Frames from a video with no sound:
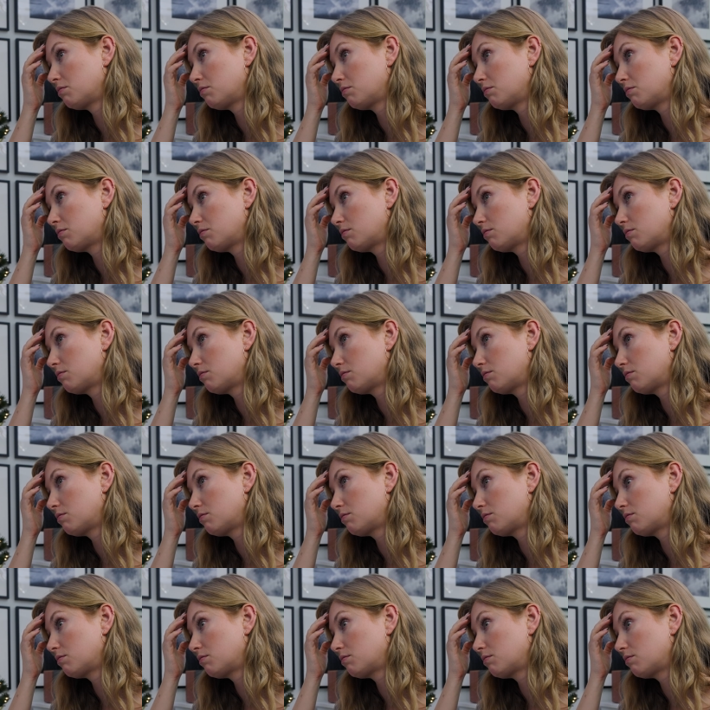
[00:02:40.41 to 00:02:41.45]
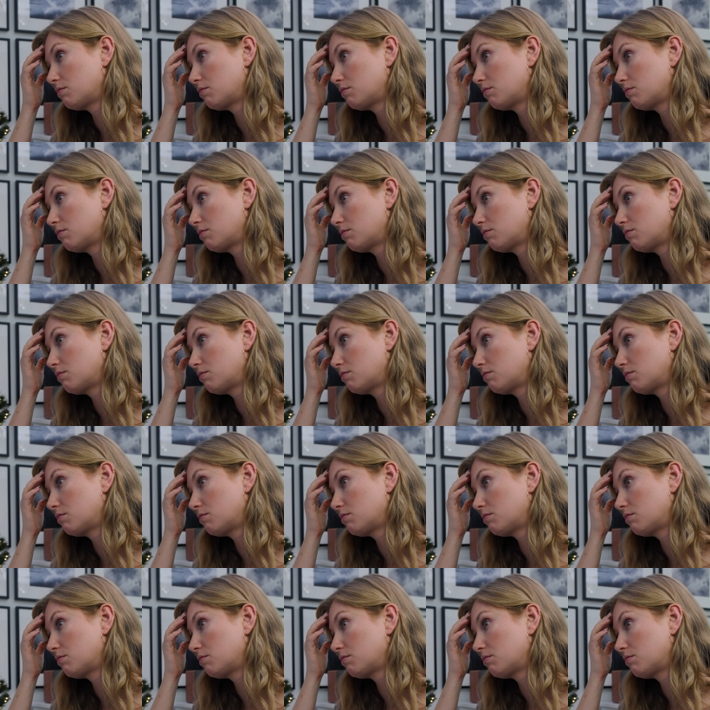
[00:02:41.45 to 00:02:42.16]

(silence)